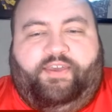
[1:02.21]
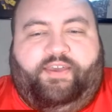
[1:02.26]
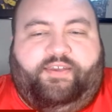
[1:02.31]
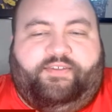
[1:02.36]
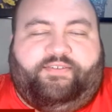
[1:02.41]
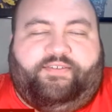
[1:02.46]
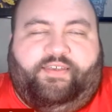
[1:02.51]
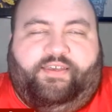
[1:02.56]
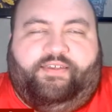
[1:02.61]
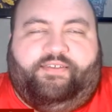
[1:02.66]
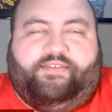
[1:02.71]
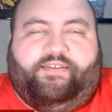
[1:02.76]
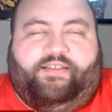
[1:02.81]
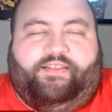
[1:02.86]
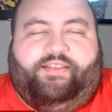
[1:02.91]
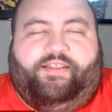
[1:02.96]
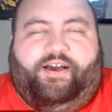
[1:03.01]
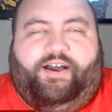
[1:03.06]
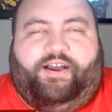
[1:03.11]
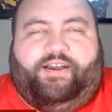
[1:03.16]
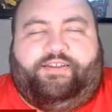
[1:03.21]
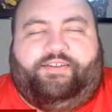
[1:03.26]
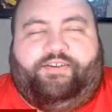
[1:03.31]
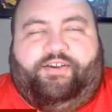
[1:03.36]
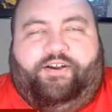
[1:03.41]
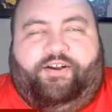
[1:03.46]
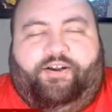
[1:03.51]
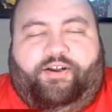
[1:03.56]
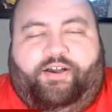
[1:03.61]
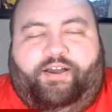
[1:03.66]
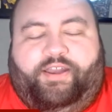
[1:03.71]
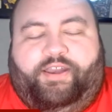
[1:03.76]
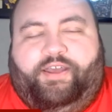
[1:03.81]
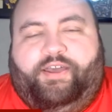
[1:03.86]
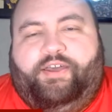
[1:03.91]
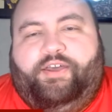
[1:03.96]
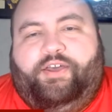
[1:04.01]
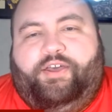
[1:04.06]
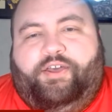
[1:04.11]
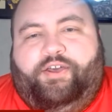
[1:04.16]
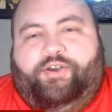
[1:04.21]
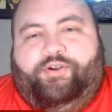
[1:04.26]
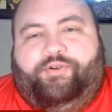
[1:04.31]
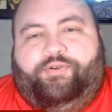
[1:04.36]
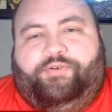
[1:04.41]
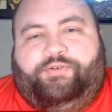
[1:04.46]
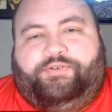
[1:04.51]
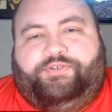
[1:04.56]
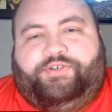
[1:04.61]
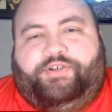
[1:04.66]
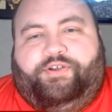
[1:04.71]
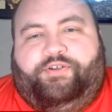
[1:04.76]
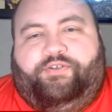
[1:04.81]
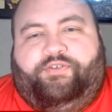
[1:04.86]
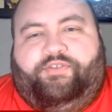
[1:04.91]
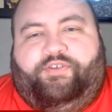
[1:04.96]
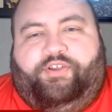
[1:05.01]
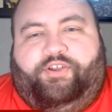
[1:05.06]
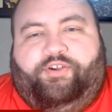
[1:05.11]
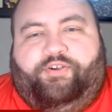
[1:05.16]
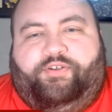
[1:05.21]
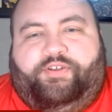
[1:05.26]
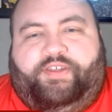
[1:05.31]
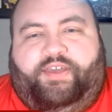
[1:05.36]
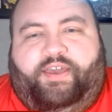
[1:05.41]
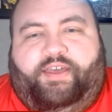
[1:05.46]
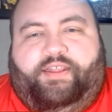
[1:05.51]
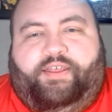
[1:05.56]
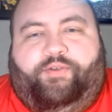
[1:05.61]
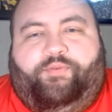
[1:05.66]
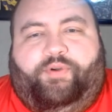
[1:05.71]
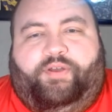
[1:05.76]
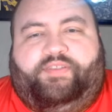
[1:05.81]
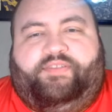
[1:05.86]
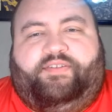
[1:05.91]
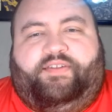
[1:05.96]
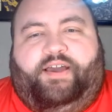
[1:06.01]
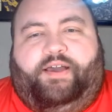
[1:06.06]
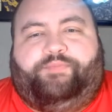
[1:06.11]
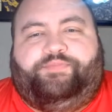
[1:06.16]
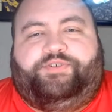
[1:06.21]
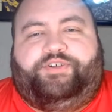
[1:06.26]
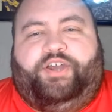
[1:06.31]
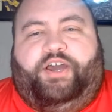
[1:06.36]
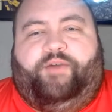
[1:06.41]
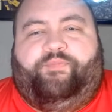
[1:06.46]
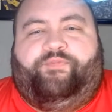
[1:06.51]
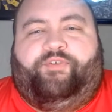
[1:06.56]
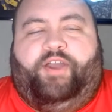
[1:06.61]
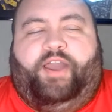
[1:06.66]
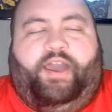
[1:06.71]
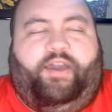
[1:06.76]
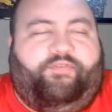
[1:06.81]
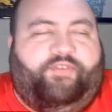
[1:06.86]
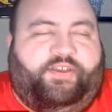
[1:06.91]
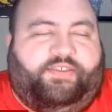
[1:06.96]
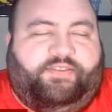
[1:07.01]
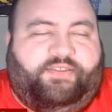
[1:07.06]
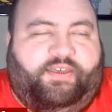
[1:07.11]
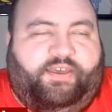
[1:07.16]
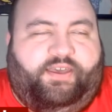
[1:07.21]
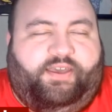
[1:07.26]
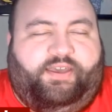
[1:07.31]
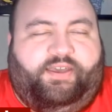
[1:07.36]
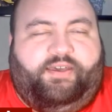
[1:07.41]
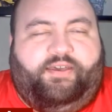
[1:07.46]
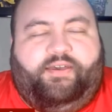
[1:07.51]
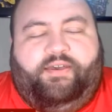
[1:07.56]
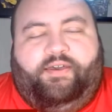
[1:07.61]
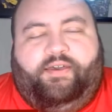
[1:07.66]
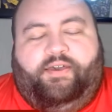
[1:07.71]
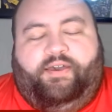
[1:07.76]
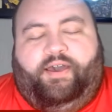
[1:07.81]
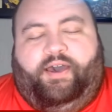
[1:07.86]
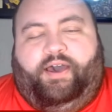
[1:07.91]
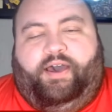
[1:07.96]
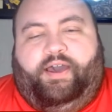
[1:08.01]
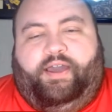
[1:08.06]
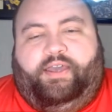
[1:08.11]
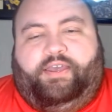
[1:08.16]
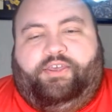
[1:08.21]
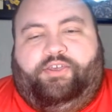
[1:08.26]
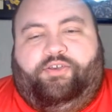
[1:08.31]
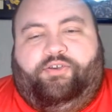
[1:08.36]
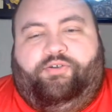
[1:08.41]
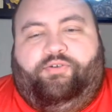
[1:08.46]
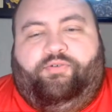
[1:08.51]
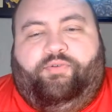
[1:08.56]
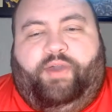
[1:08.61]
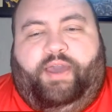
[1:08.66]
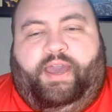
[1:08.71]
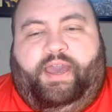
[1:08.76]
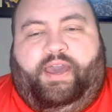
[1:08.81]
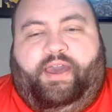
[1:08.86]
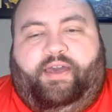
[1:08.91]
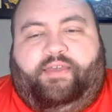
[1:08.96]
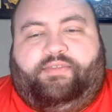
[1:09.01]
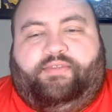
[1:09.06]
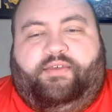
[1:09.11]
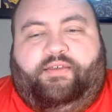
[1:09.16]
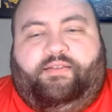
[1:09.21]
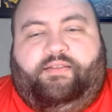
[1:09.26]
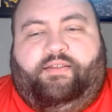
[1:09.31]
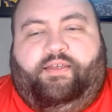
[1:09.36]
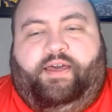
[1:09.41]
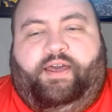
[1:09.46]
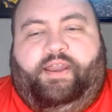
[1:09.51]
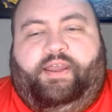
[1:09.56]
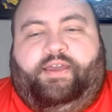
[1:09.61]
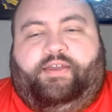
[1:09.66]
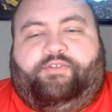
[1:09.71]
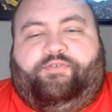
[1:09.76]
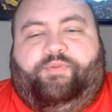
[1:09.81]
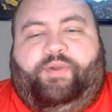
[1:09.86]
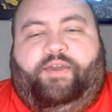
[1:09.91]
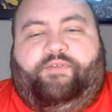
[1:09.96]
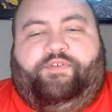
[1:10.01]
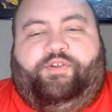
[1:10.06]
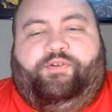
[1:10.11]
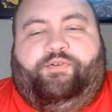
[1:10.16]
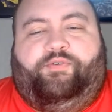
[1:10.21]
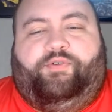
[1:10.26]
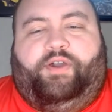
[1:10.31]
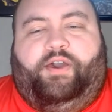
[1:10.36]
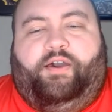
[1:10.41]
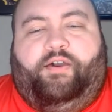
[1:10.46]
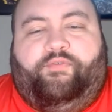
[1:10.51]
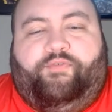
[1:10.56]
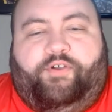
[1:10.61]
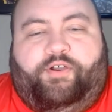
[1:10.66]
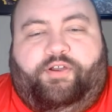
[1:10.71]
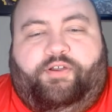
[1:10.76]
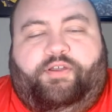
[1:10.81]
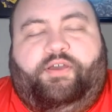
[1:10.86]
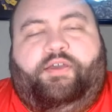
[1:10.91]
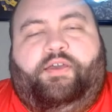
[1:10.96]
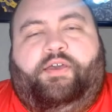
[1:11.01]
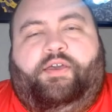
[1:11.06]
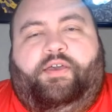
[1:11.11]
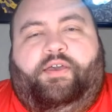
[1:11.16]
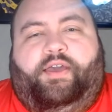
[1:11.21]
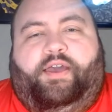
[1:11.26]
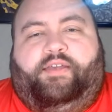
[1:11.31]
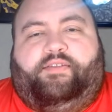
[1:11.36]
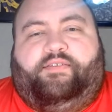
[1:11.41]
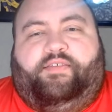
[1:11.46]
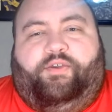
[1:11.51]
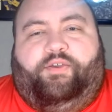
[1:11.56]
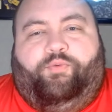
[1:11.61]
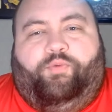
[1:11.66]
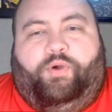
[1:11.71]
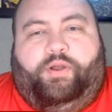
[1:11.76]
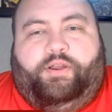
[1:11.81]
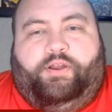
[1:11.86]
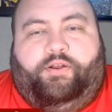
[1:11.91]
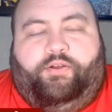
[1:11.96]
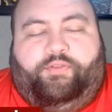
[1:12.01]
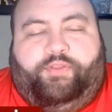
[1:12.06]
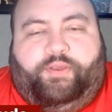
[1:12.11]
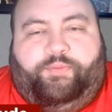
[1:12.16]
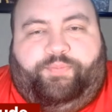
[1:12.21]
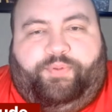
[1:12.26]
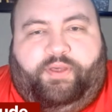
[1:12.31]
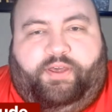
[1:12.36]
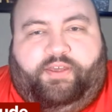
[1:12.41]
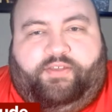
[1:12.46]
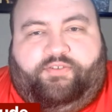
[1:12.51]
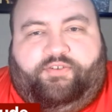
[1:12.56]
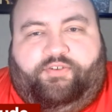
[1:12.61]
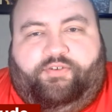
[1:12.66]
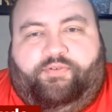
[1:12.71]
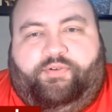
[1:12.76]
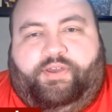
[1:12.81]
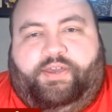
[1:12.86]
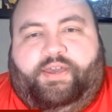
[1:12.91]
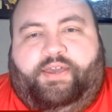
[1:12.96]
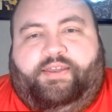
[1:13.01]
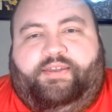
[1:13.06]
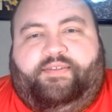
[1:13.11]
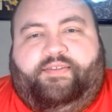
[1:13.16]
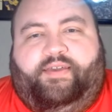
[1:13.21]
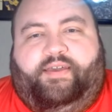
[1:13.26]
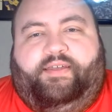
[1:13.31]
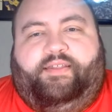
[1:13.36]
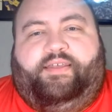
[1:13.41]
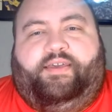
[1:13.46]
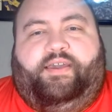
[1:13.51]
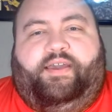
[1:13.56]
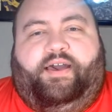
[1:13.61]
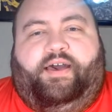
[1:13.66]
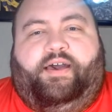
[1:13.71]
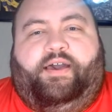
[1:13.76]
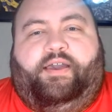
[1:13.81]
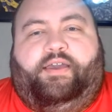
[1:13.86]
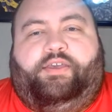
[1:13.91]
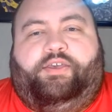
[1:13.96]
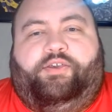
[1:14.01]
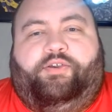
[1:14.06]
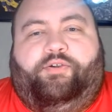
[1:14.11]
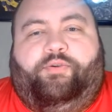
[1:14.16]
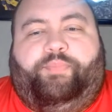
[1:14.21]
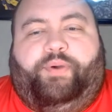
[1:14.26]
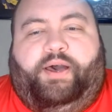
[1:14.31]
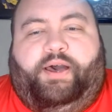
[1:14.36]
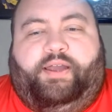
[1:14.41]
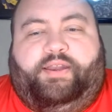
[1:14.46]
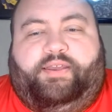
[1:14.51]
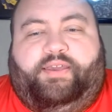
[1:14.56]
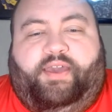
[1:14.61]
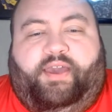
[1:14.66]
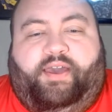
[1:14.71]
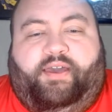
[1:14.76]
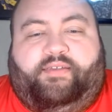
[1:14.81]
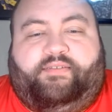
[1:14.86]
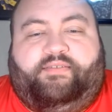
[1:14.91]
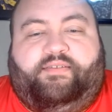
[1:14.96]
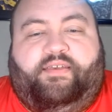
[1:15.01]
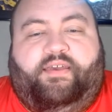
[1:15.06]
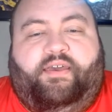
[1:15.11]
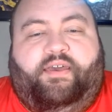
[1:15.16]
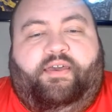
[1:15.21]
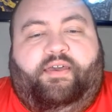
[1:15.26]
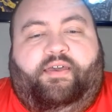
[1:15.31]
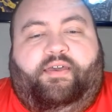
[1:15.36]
This is Locked On Hoosiers, your daily one stop shop for everything IU athletics. We have you covered as the one and only place doing daily IU podcasts.